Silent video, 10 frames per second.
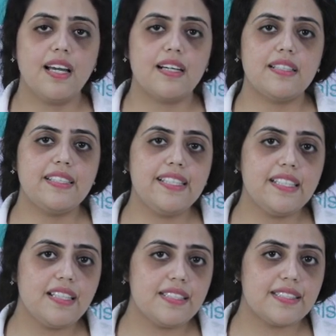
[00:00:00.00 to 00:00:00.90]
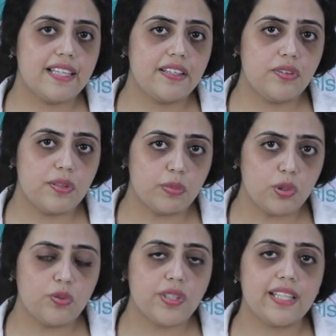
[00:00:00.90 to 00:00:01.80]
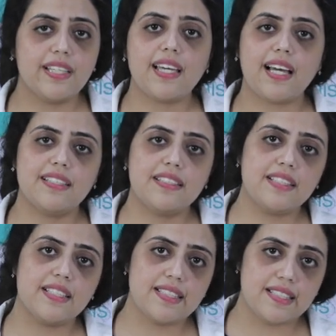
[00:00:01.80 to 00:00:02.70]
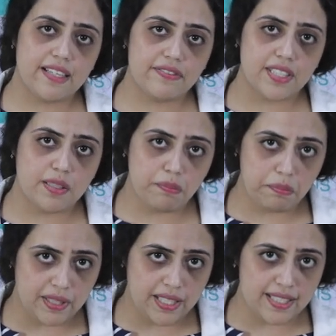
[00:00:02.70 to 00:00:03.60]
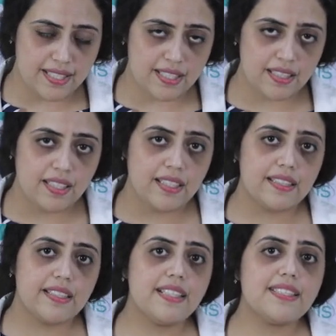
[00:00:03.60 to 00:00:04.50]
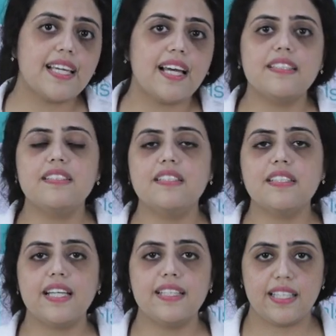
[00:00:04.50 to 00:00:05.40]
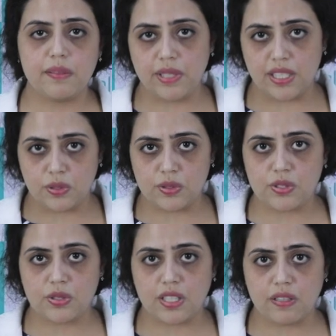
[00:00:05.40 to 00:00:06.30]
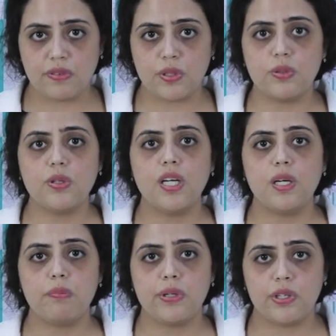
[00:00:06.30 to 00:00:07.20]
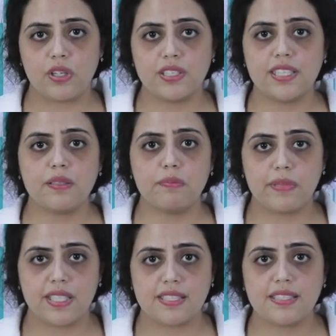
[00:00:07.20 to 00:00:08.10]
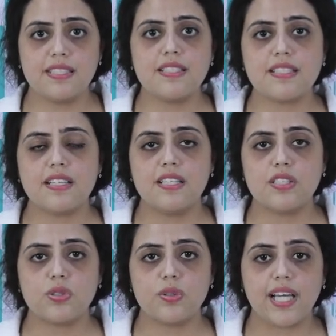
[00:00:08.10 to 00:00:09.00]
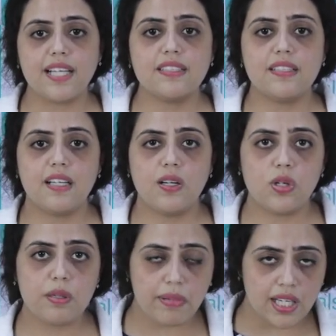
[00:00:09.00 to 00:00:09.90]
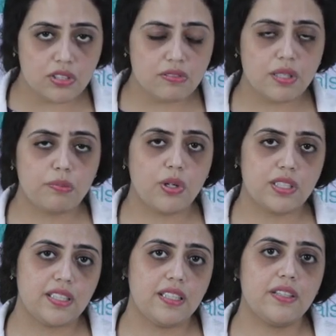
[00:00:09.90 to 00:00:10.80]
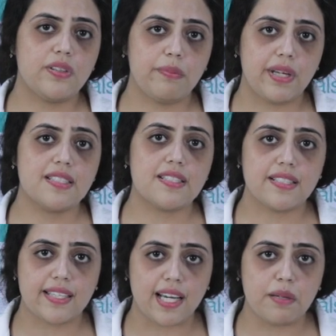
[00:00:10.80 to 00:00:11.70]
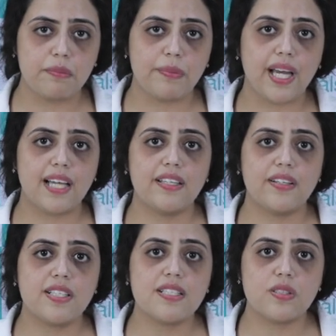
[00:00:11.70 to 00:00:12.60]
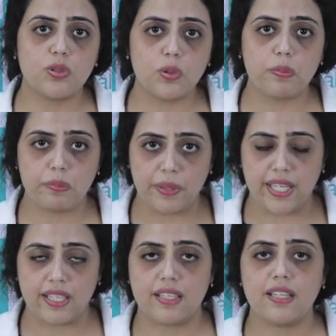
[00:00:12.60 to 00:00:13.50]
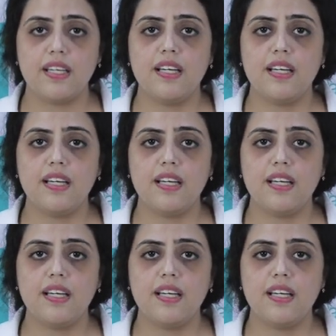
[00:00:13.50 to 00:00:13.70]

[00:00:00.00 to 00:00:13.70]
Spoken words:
The needle is then removed and the catheter is left in place. This catheter can then be used to give you periodic medicines so that the lower part of the body remains numb and there is no pain.